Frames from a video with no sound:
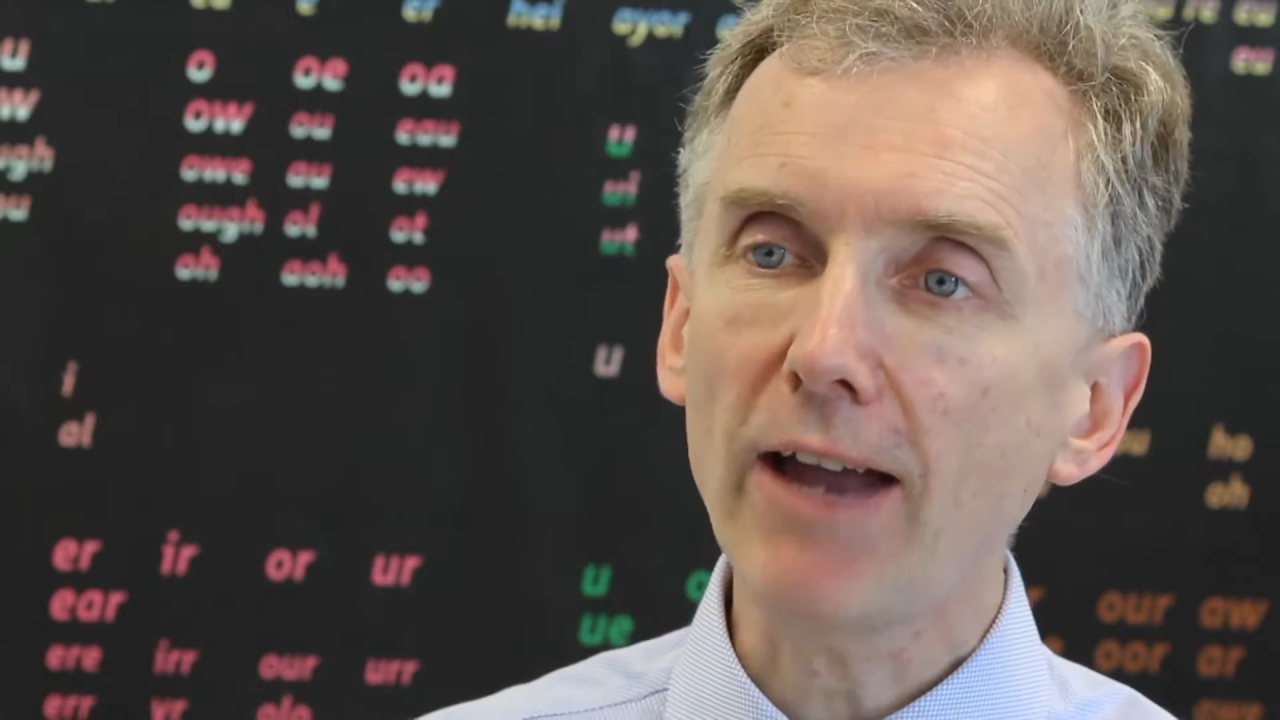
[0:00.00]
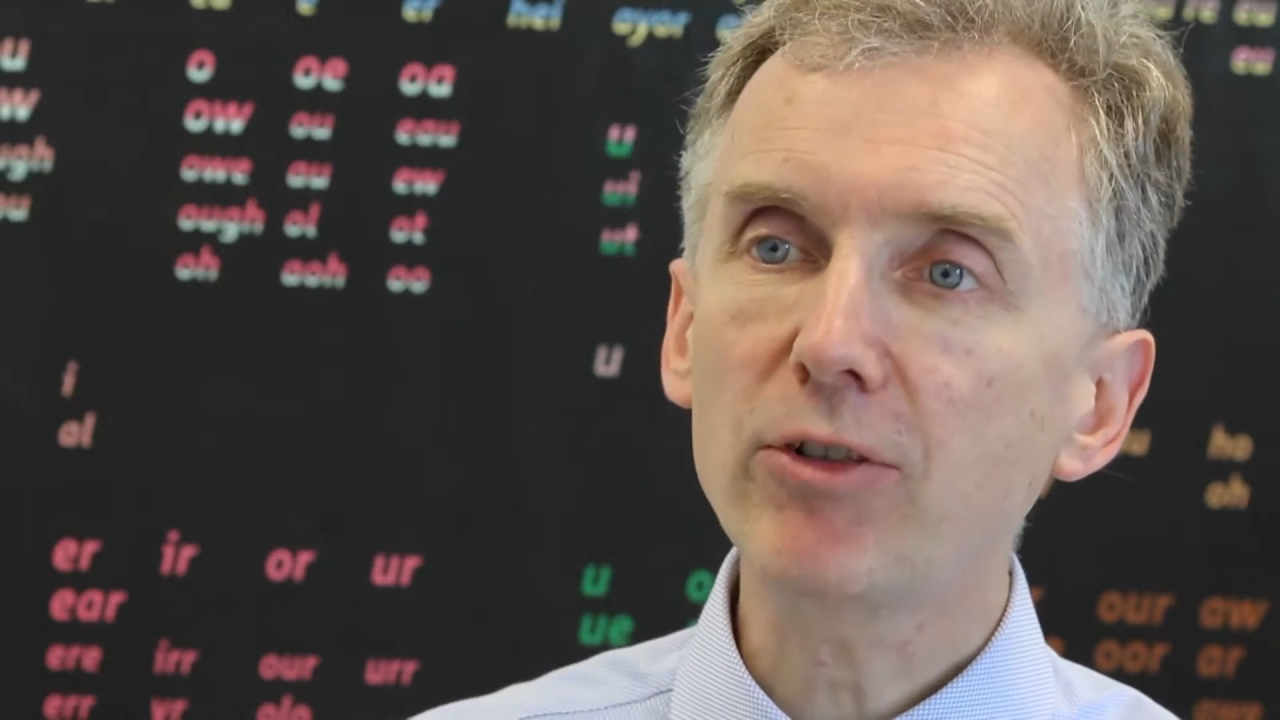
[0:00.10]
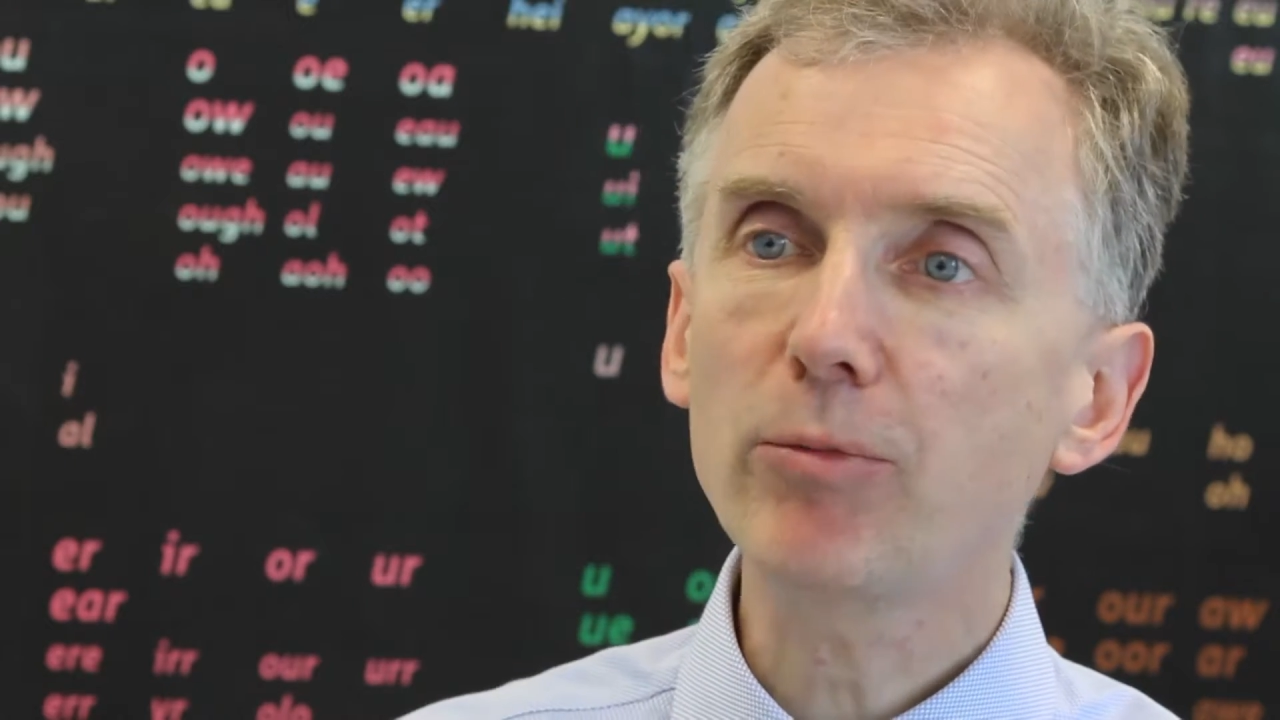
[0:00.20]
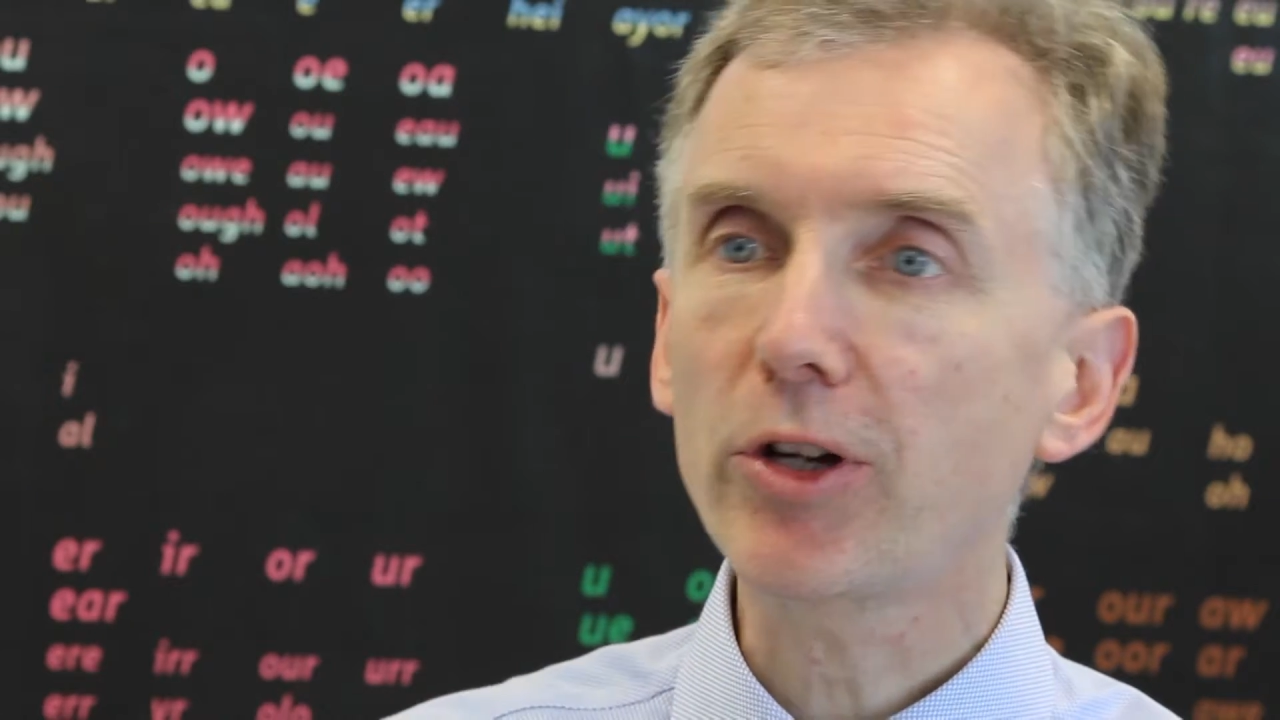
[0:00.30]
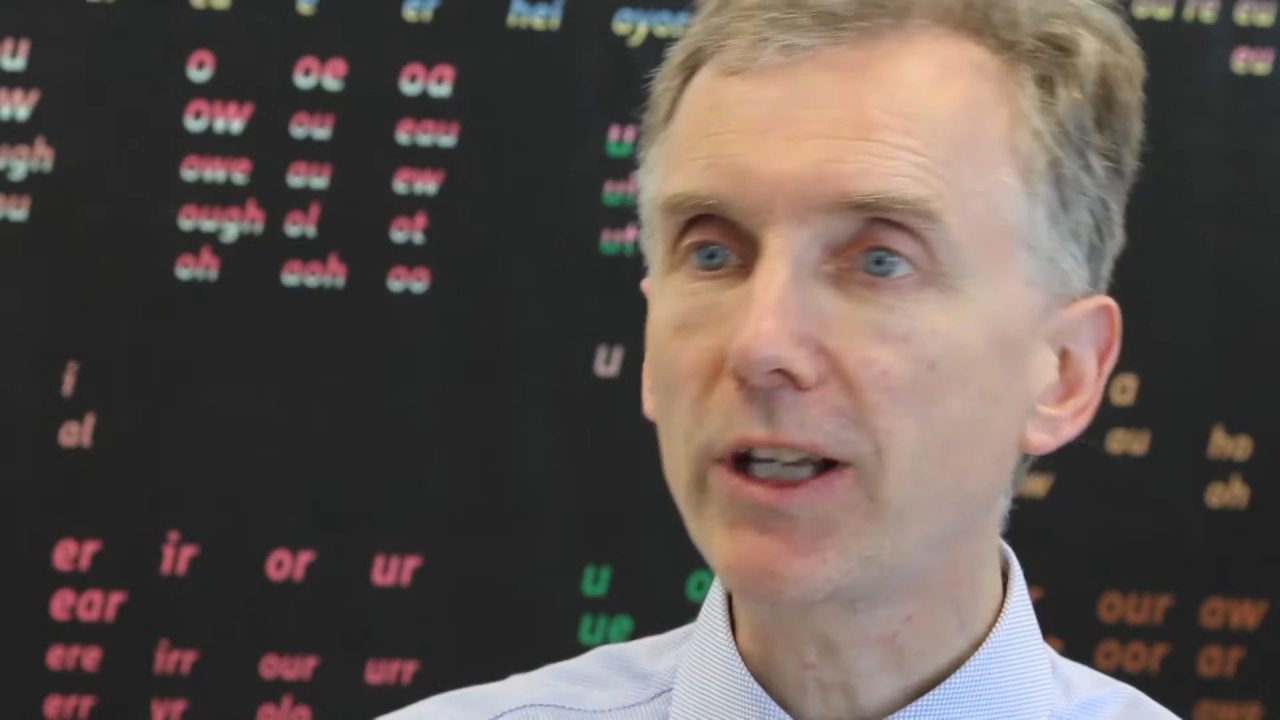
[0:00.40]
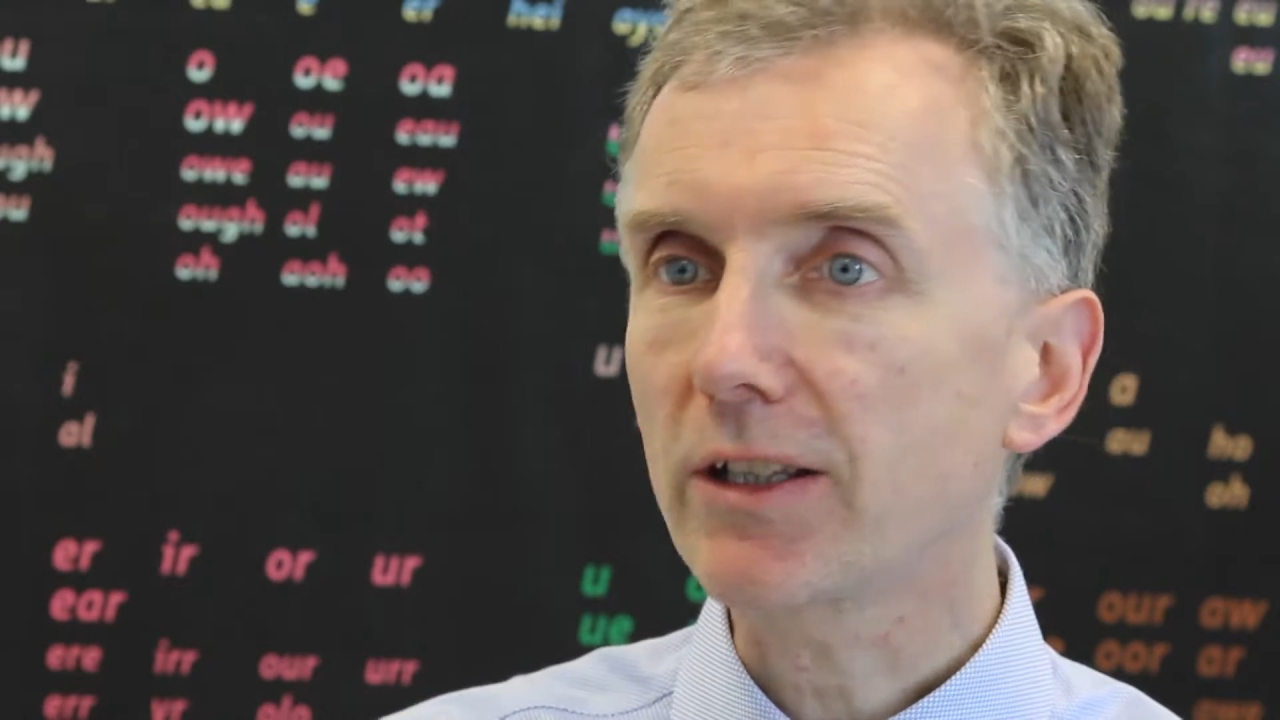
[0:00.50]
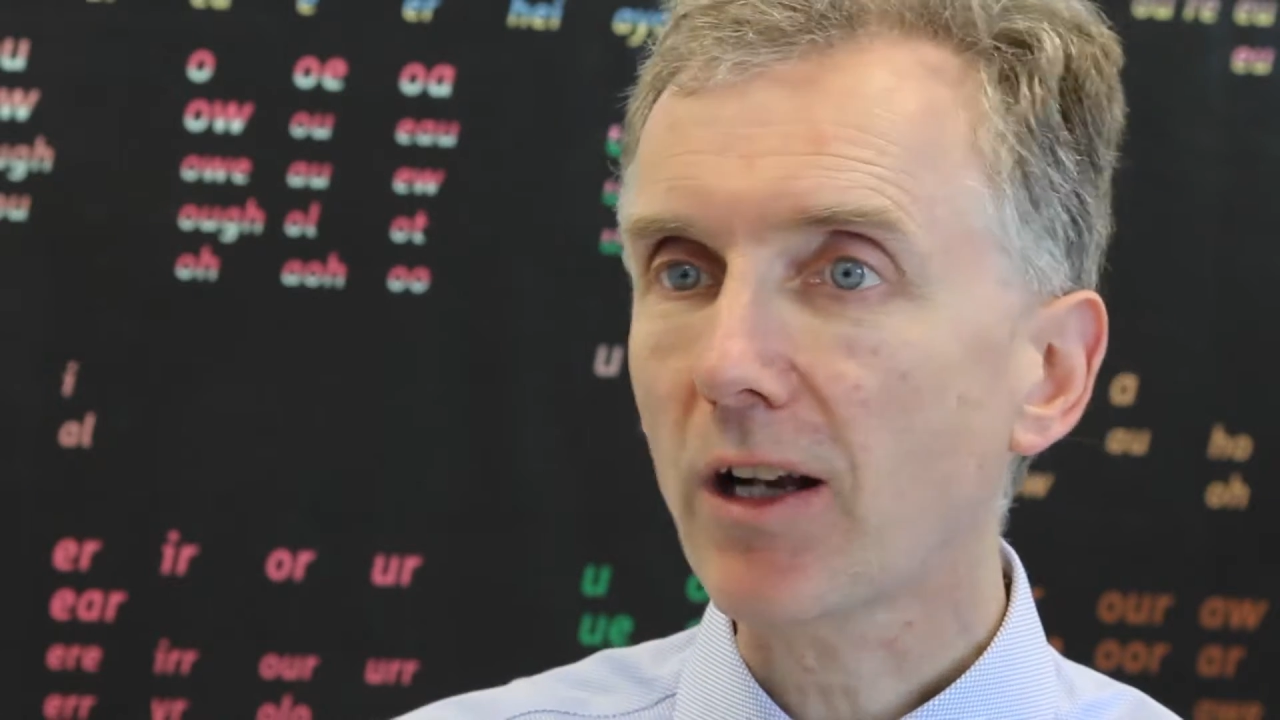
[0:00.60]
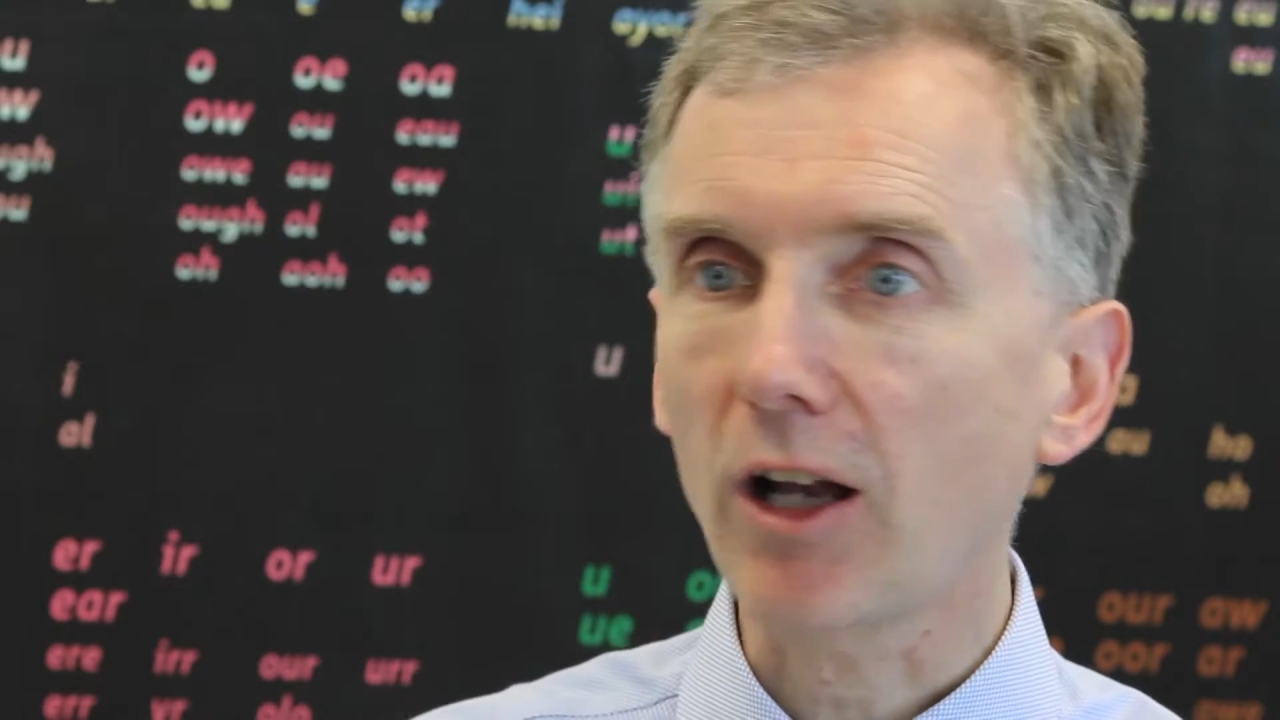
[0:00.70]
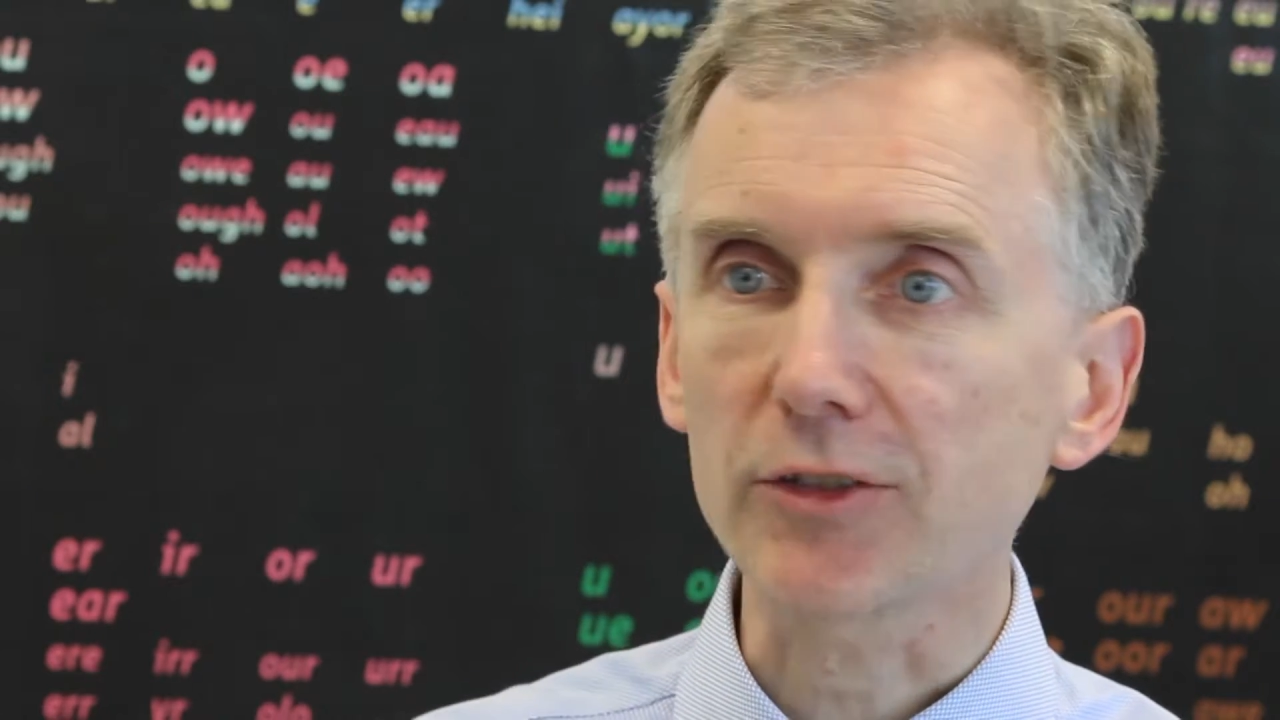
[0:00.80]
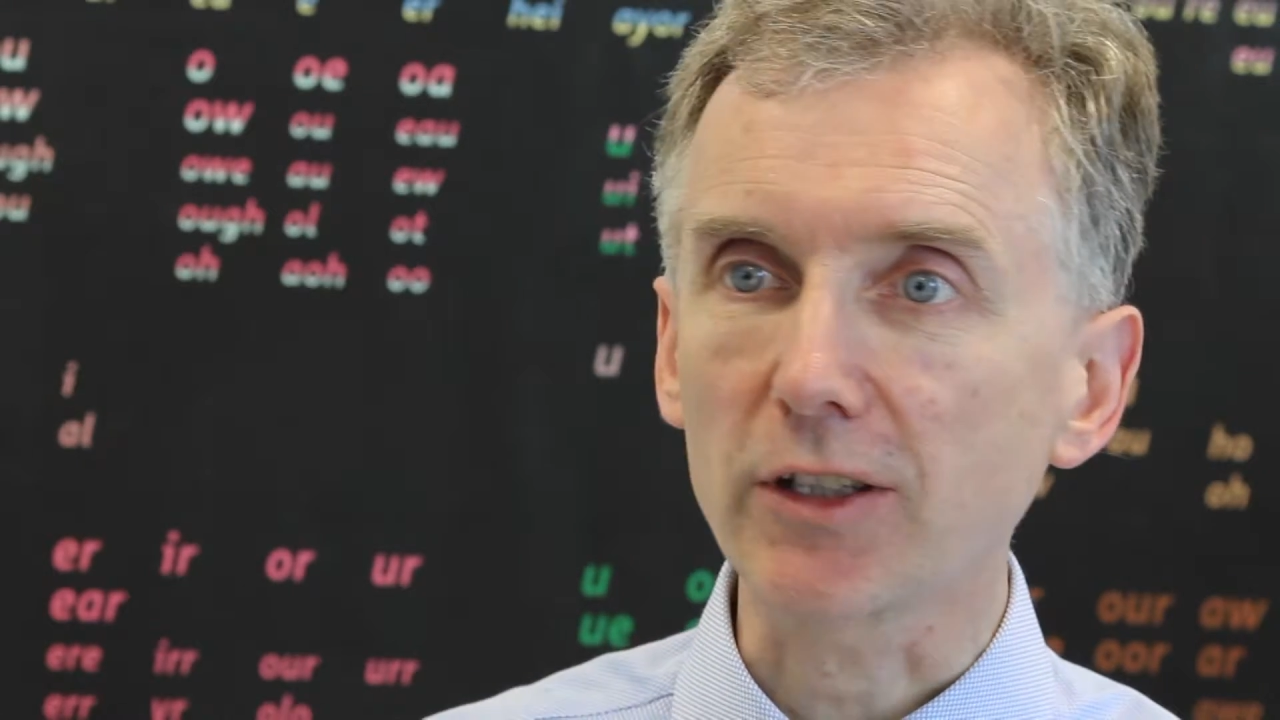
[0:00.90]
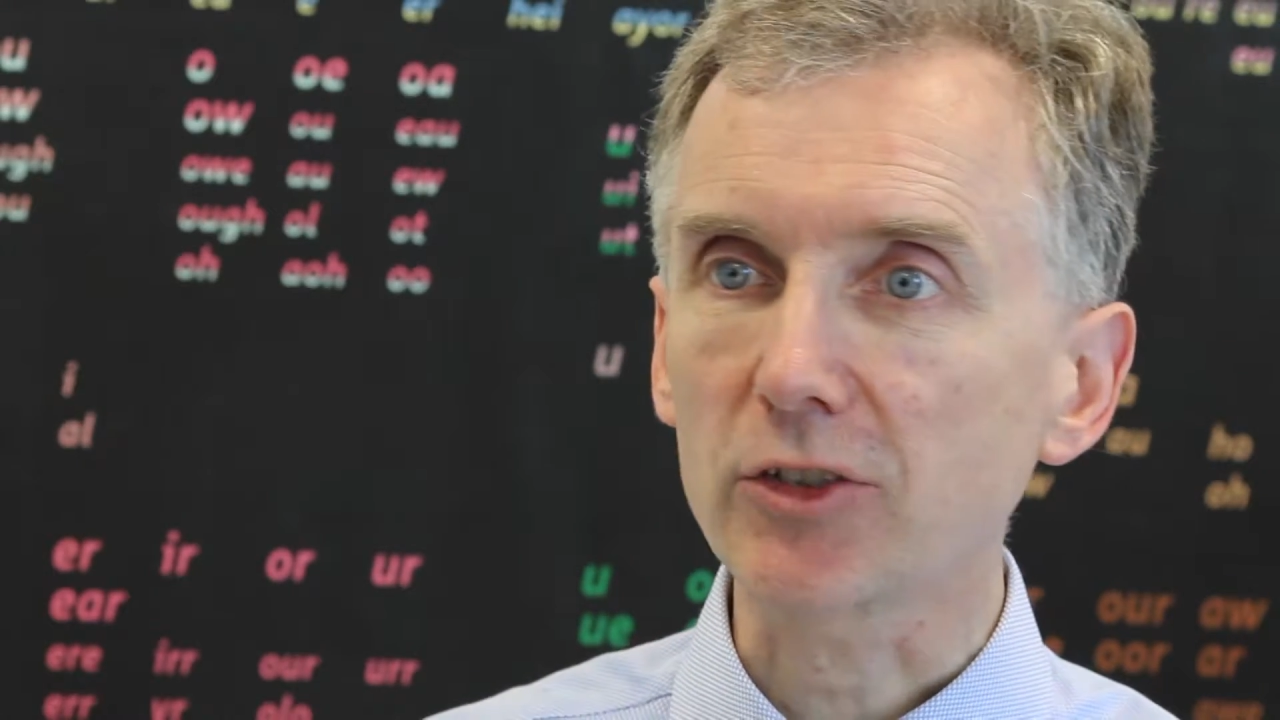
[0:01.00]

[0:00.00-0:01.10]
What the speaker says: Everybody in the class